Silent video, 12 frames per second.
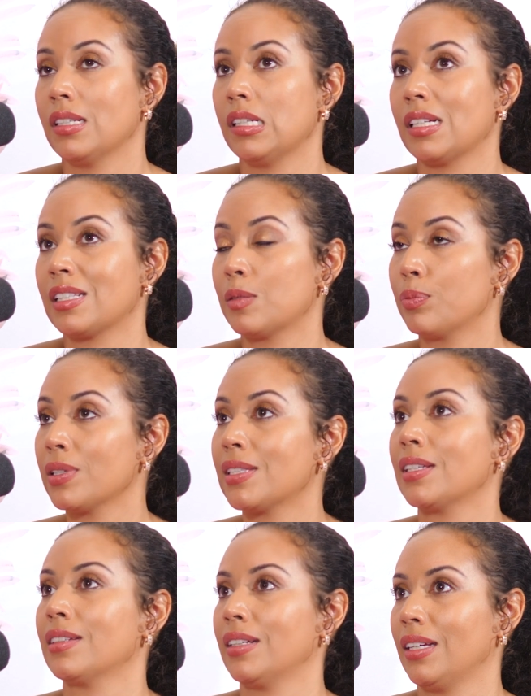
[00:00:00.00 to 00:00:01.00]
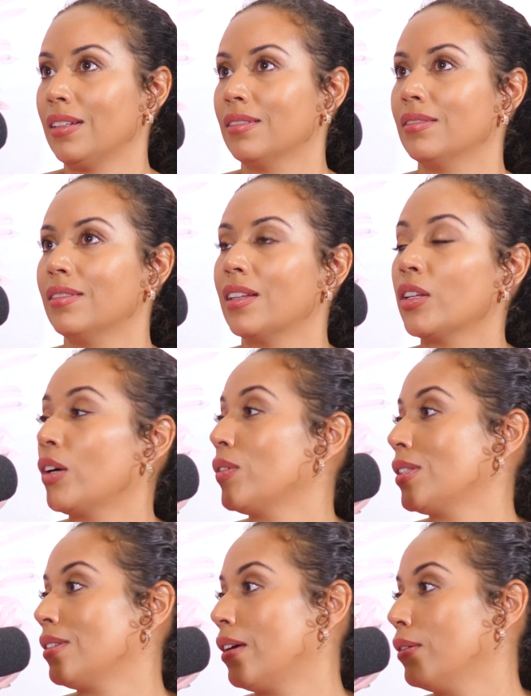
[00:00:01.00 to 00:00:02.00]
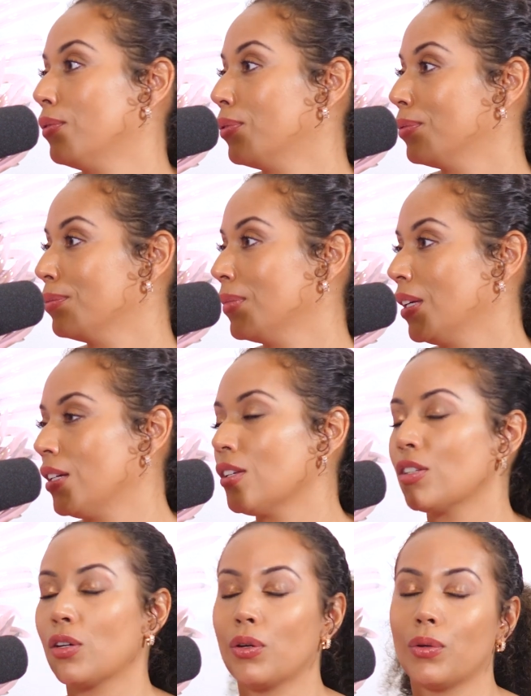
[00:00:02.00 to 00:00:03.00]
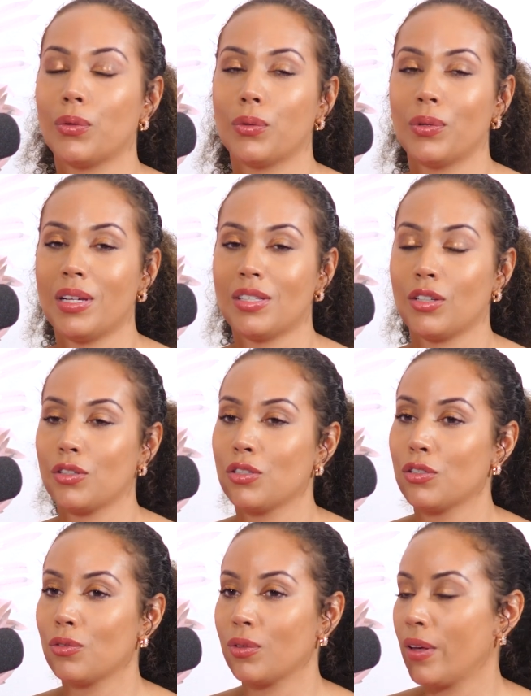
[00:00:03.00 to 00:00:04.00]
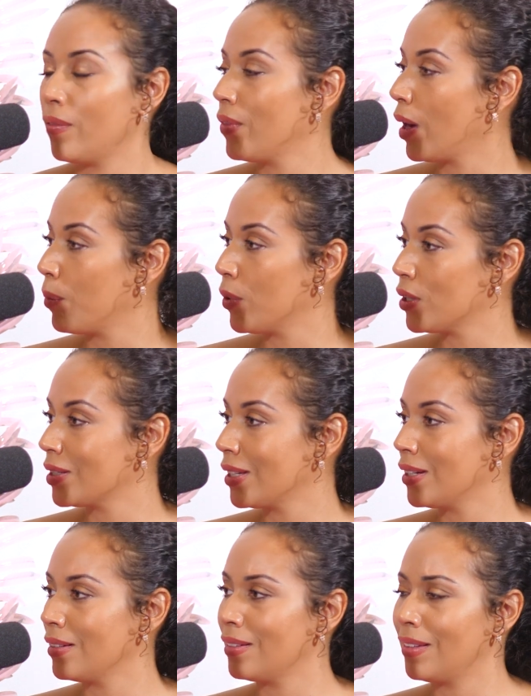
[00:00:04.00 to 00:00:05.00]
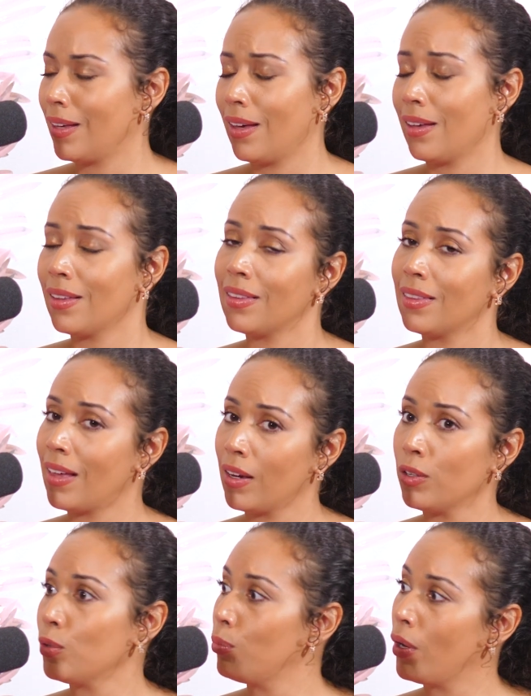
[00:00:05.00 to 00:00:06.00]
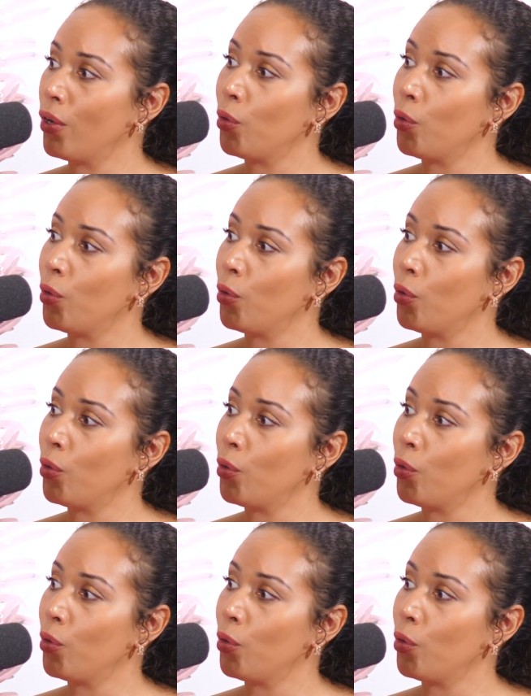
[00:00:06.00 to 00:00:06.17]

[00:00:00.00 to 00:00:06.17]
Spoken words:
explicitly, love is love. So as long as you love that person, I could have brought